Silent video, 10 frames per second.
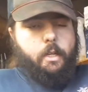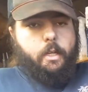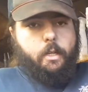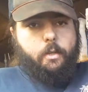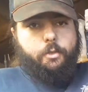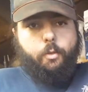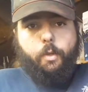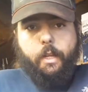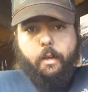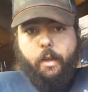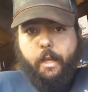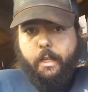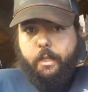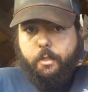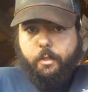So what now I
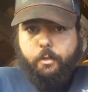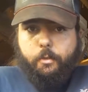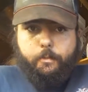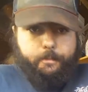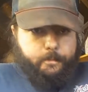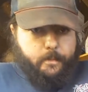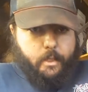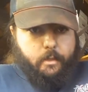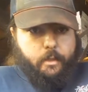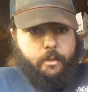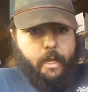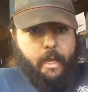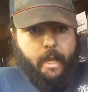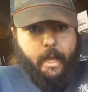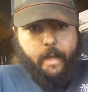need to do is,
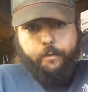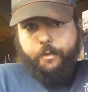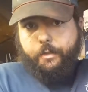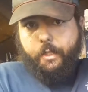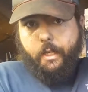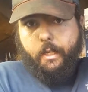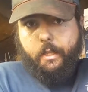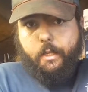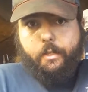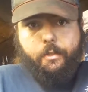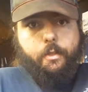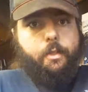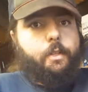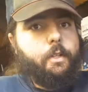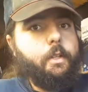after seeing this,
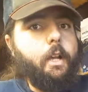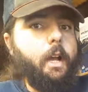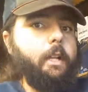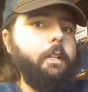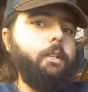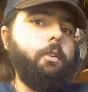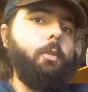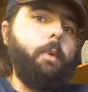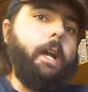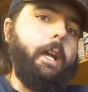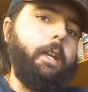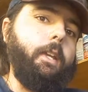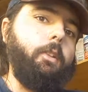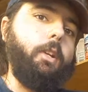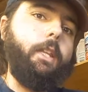I need to go back
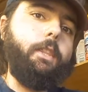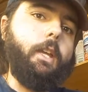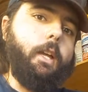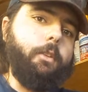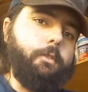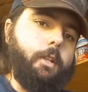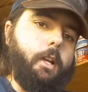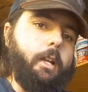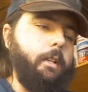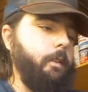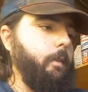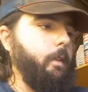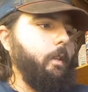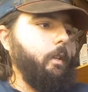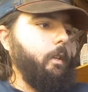and look at the other side
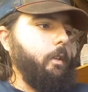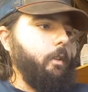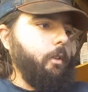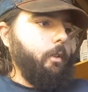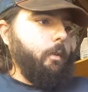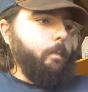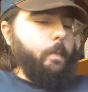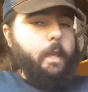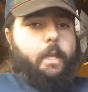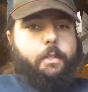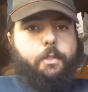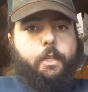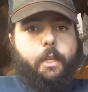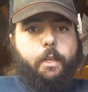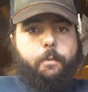and
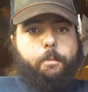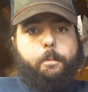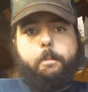see